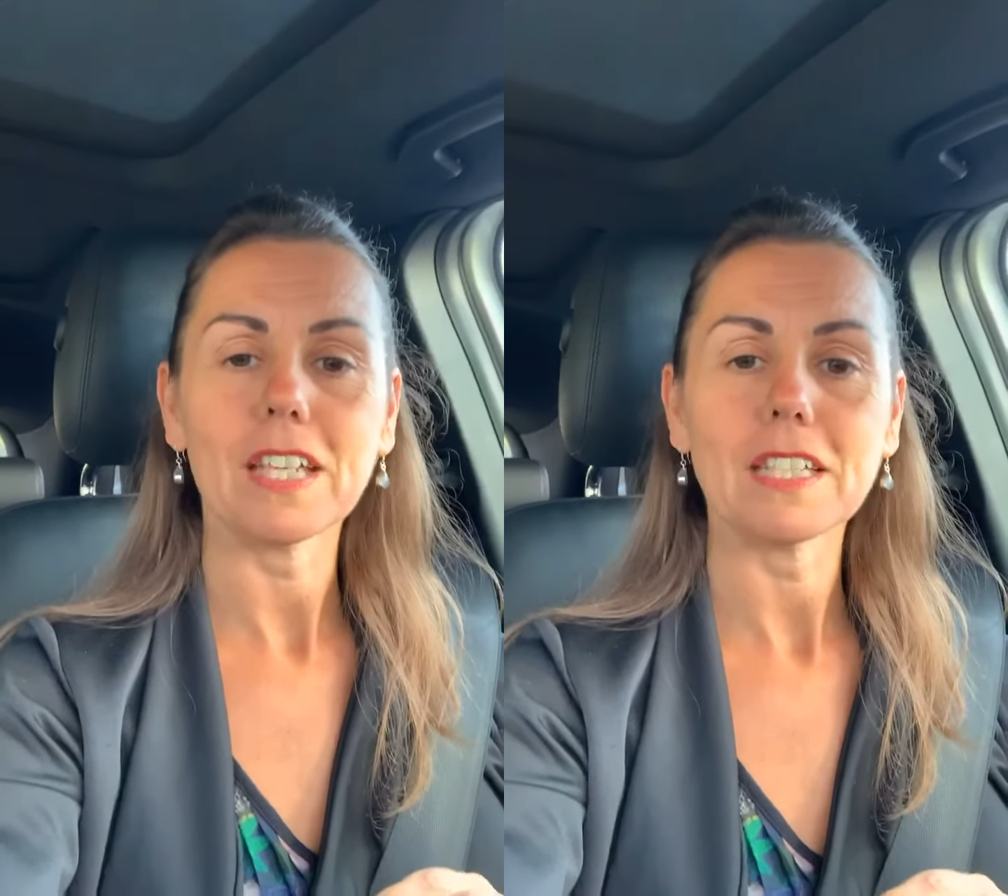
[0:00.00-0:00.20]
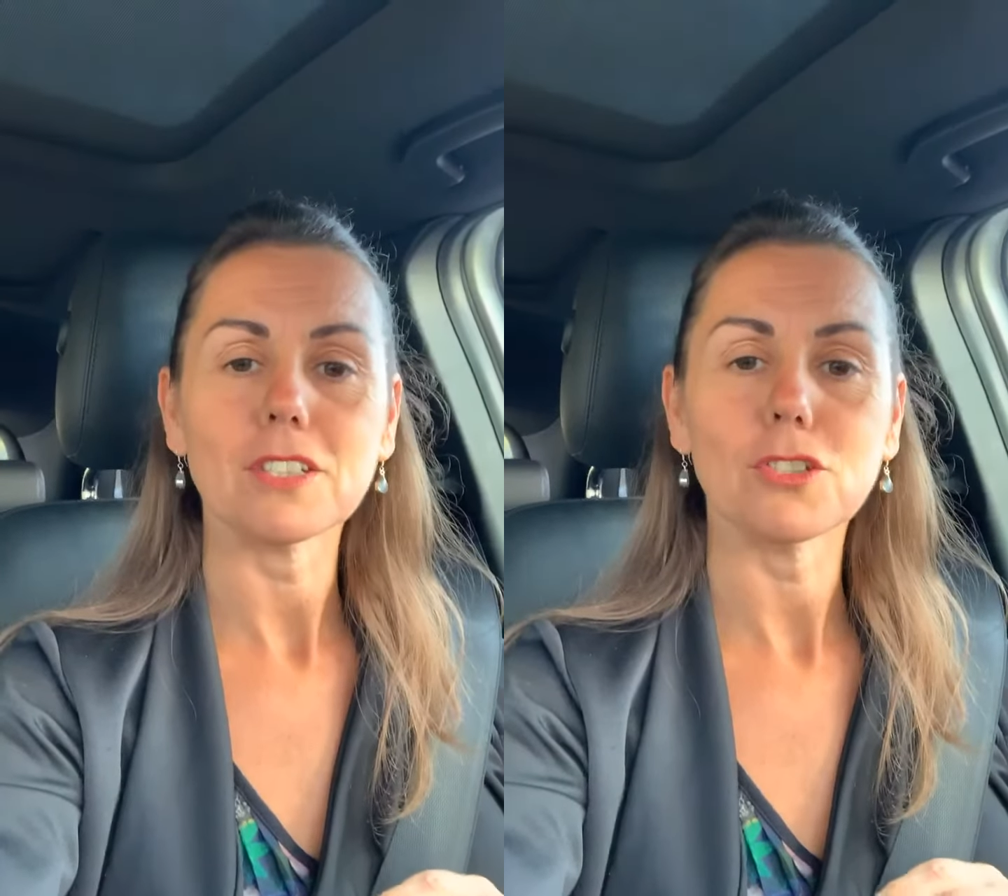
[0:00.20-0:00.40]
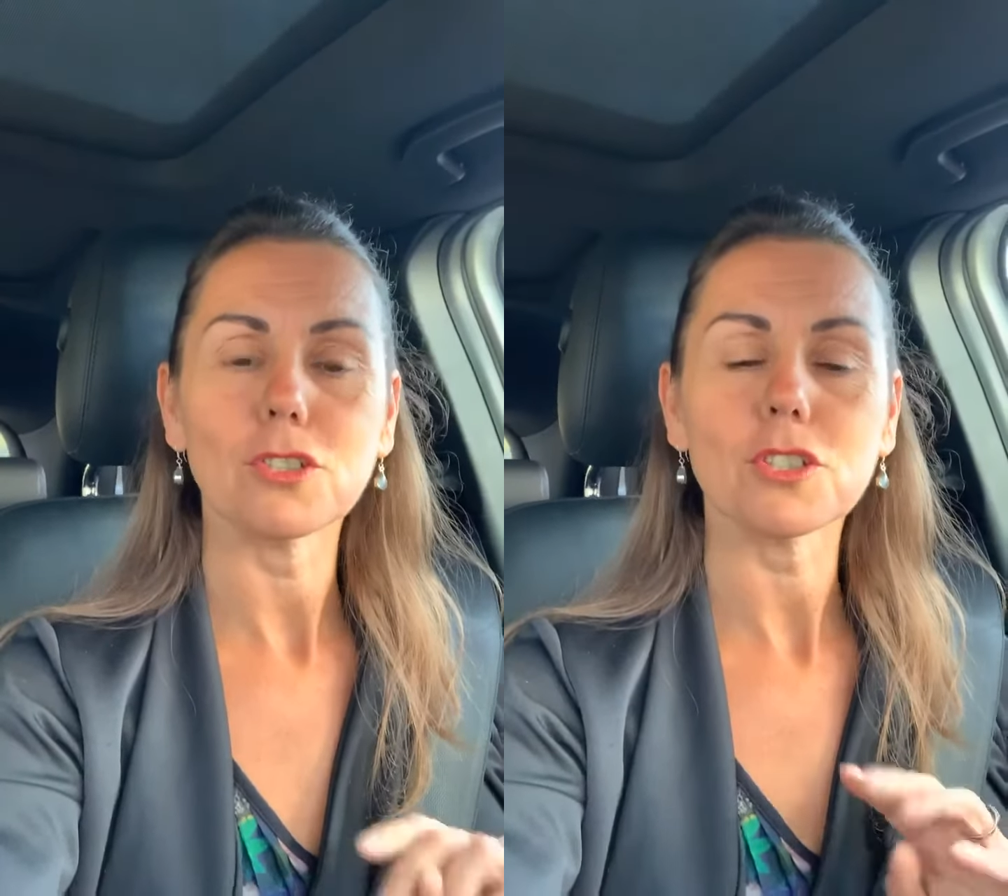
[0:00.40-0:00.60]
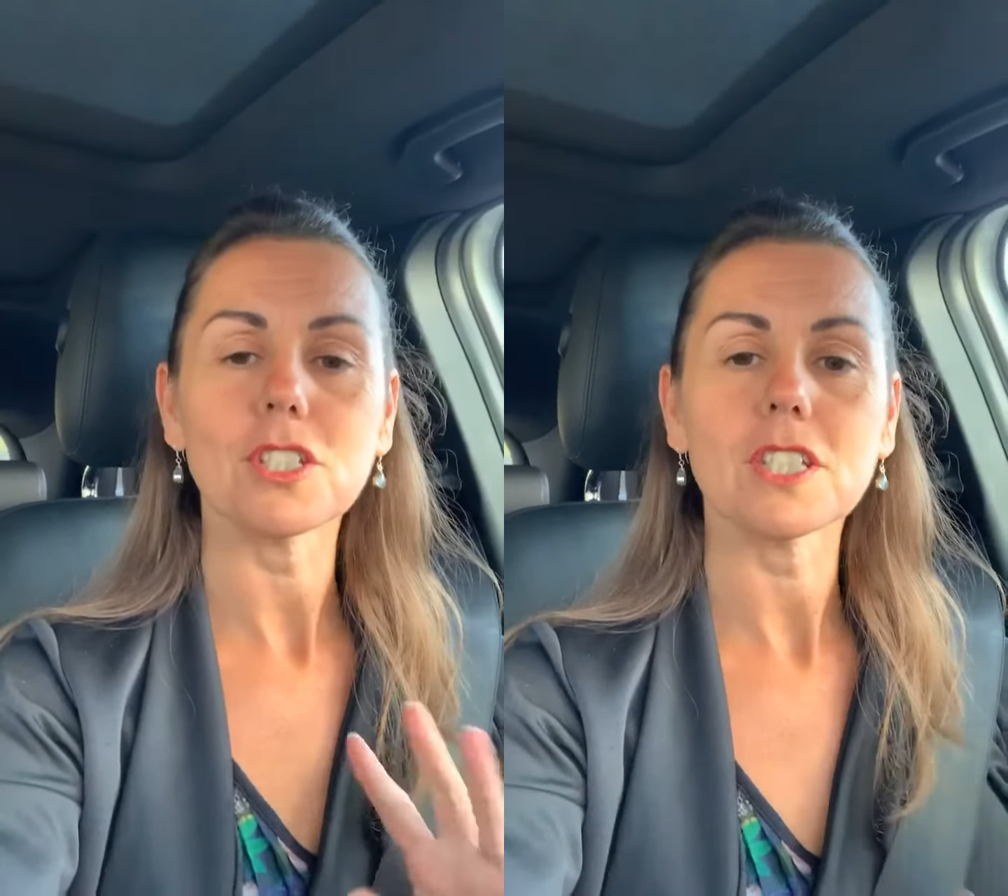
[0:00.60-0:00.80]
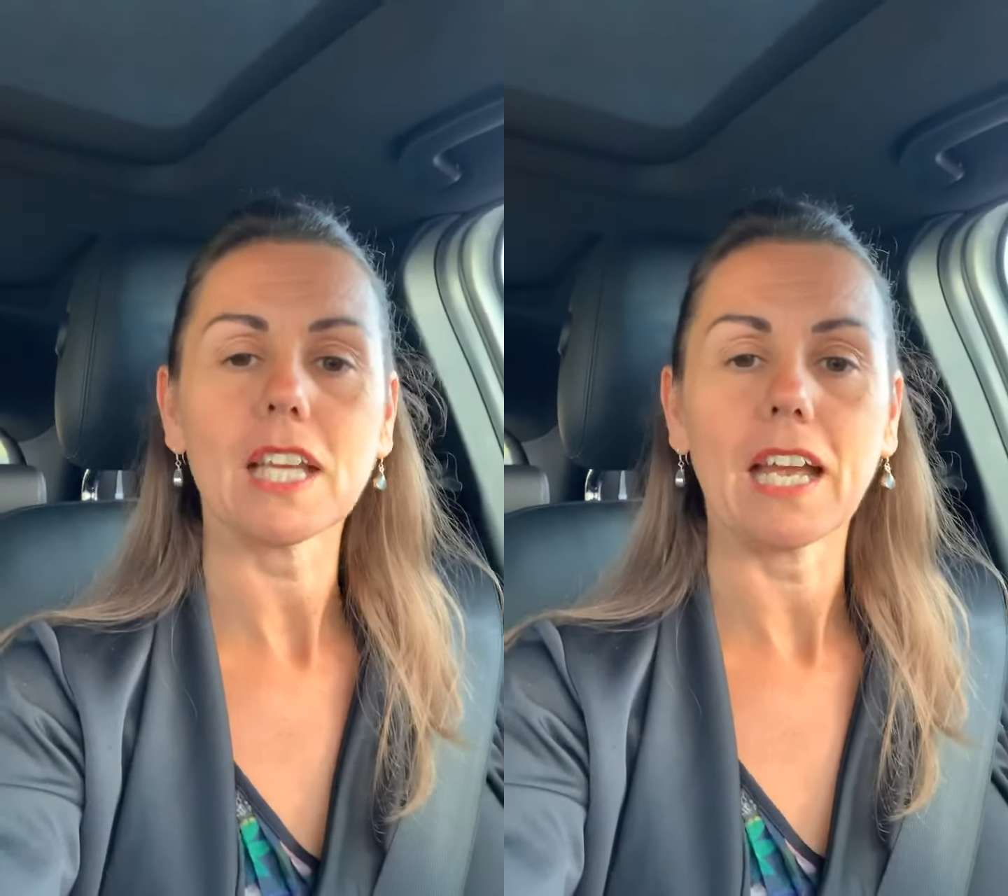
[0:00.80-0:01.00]
it's just
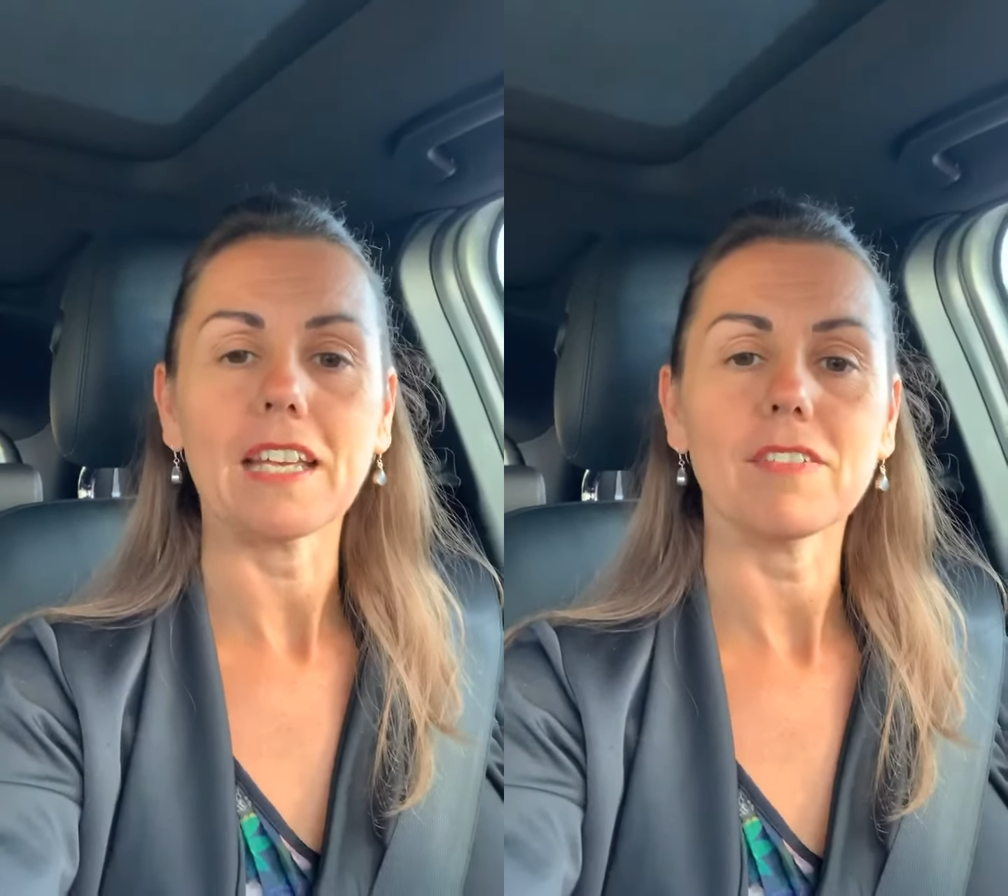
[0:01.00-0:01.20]
to say,